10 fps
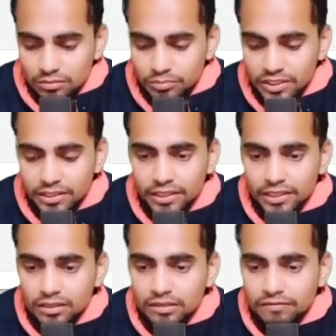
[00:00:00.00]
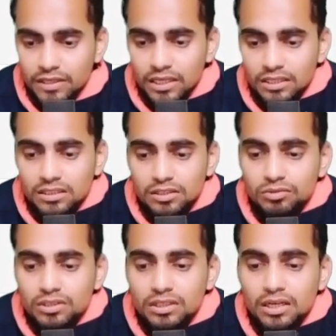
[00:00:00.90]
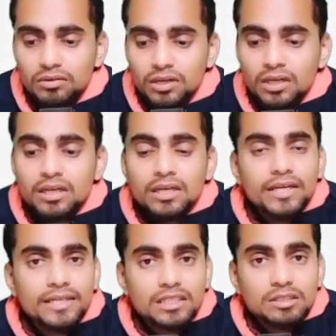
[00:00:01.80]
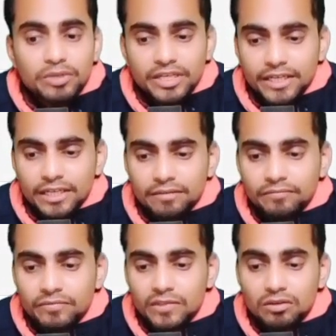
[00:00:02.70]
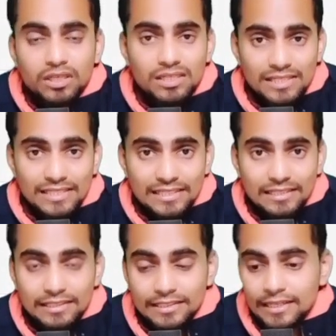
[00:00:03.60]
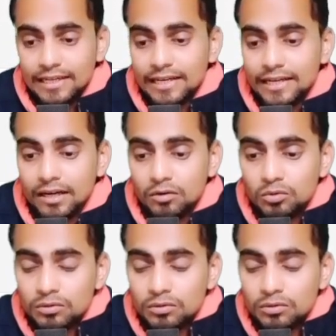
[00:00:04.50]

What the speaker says: printed. If I execute it now, it is printing. Okay, see this. Now